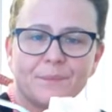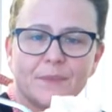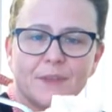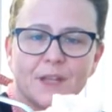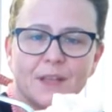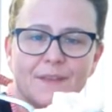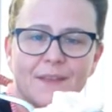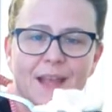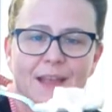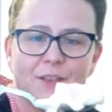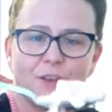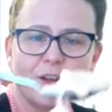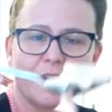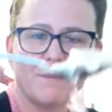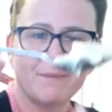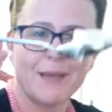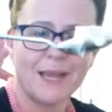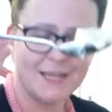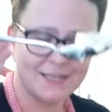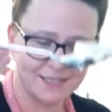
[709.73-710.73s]
Doesn't that look
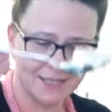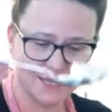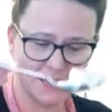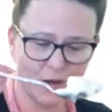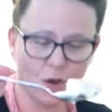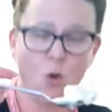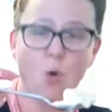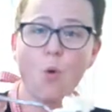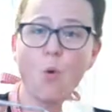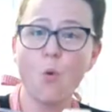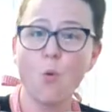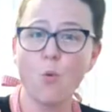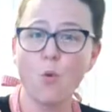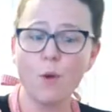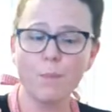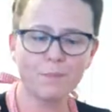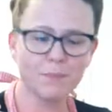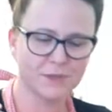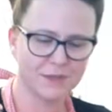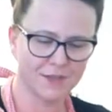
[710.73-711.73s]
amazing?
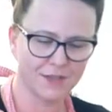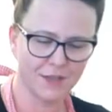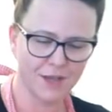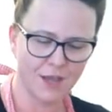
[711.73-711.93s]
Whoops.